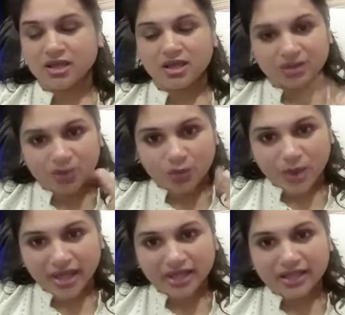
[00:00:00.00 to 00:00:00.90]
The
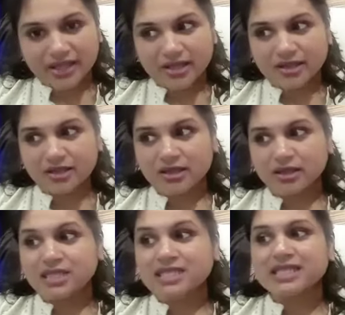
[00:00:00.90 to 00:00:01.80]
wet gain,
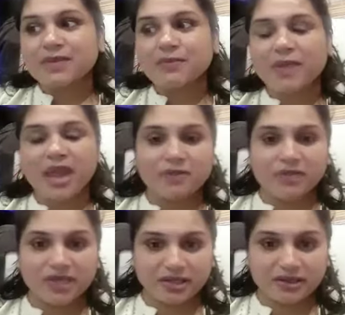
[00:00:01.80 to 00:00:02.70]
the sleep
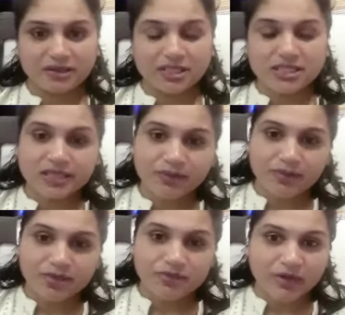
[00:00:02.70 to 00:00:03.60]
apnea. The sleep
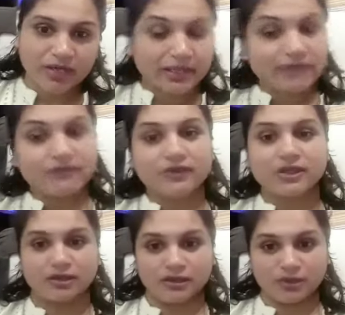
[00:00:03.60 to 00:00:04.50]
is very
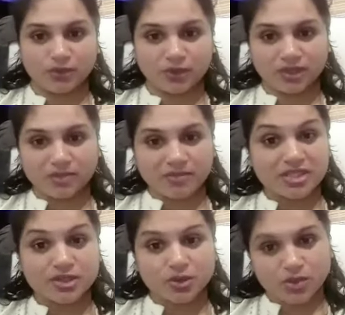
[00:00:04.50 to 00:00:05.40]
difficult with the
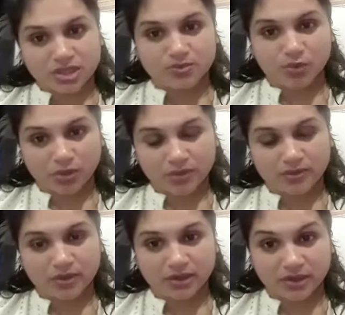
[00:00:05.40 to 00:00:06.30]
PCOS
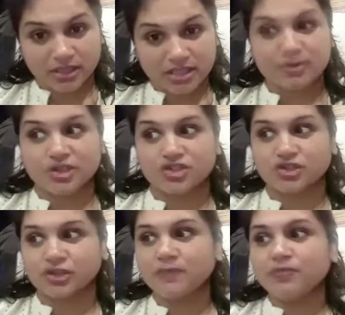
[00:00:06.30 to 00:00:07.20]
problem
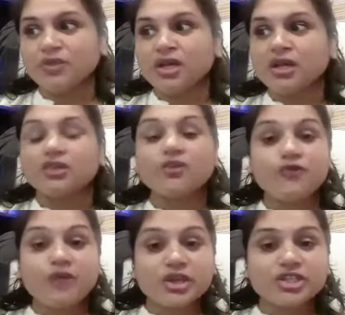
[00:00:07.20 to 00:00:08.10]
especially. The
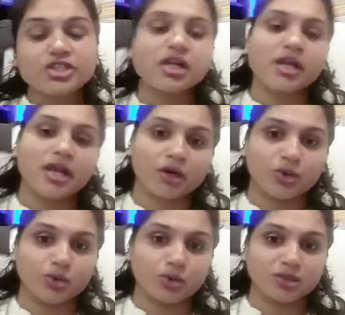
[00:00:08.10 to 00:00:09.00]
facial hair
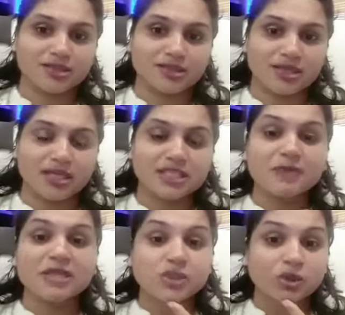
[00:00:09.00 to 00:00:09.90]
growth is there,
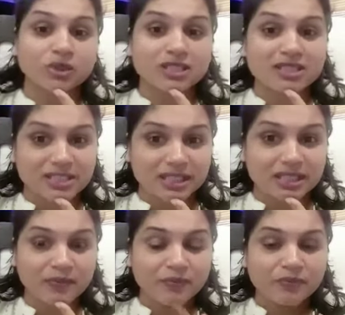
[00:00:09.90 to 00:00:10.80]
especially on the
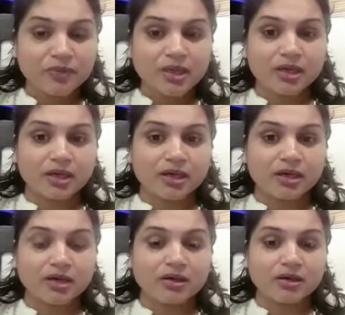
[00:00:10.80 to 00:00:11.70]
chin,
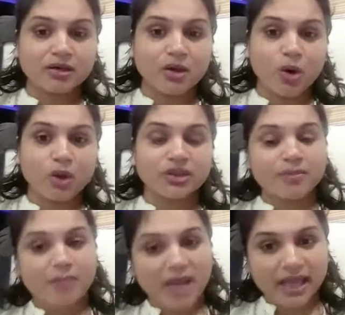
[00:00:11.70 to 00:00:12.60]
on the
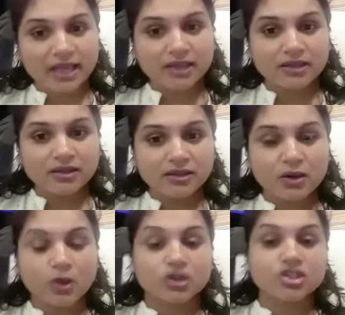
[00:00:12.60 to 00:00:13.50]
back,
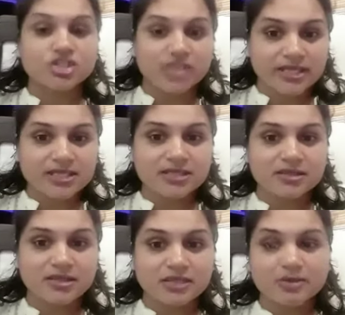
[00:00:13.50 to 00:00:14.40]
on the
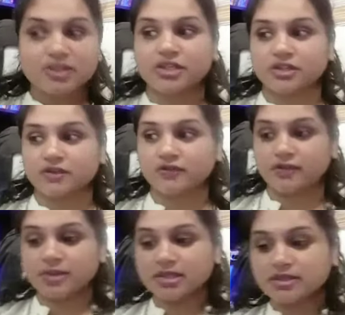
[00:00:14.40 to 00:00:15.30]
chest, especially in the
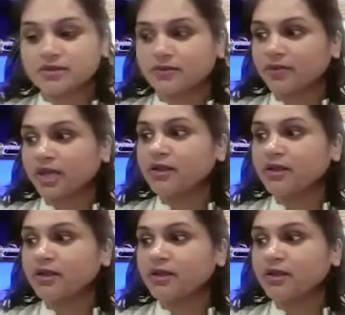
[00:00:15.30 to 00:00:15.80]
females, right?